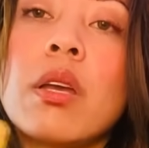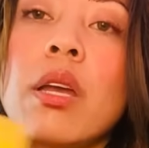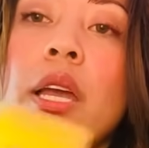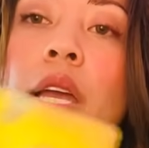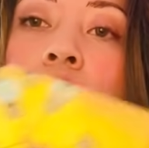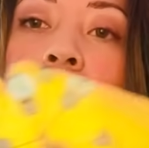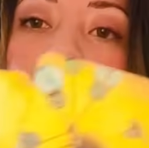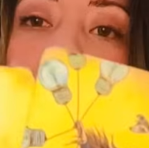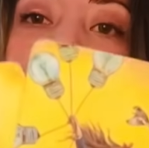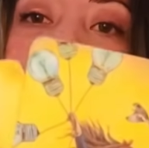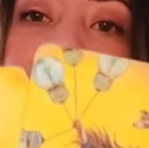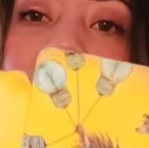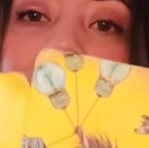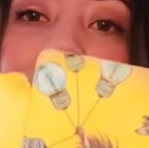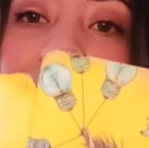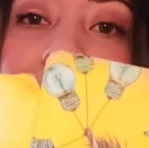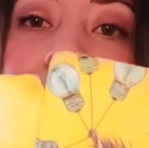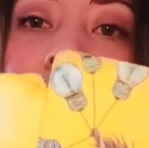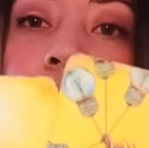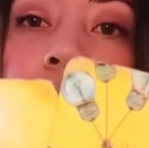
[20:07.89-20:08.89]
And you have an
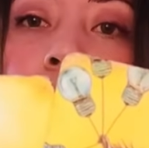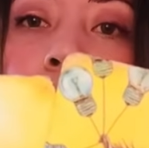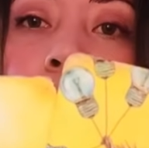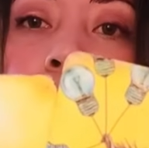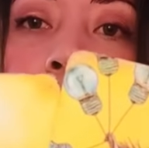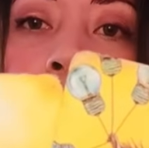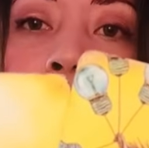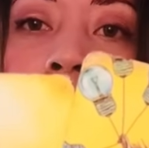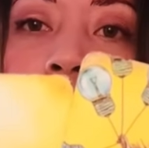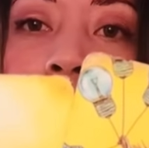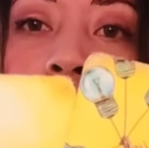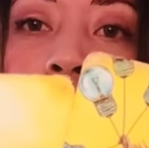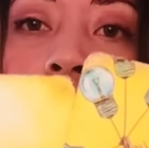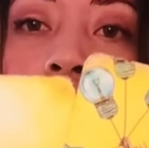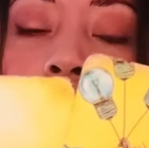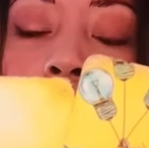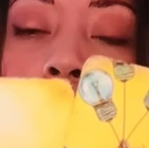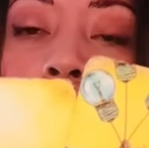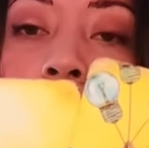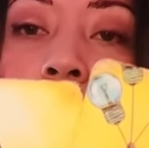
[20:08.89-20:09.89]
incoming Page of
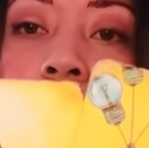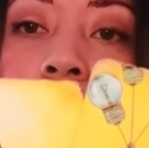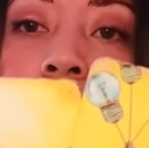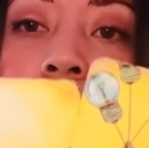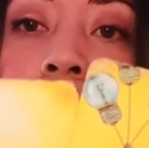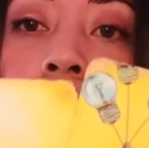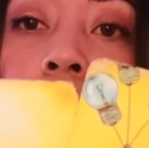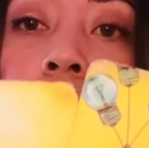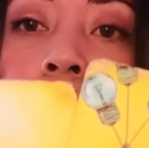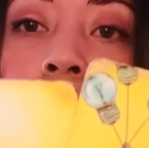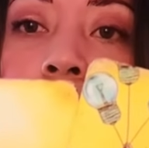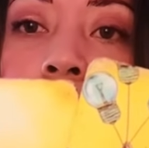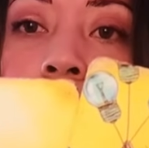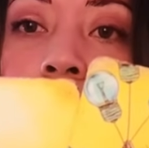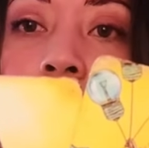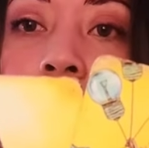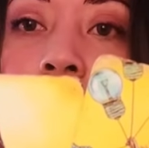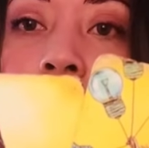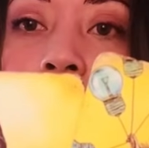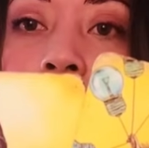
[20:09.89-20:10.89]
Swords that
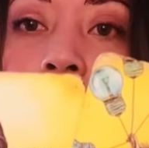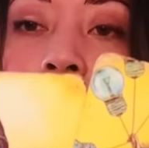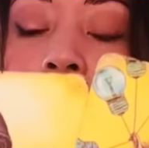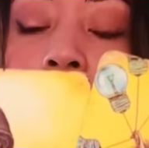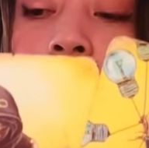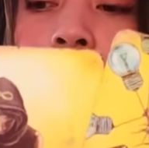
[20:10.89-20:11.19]
often thinks of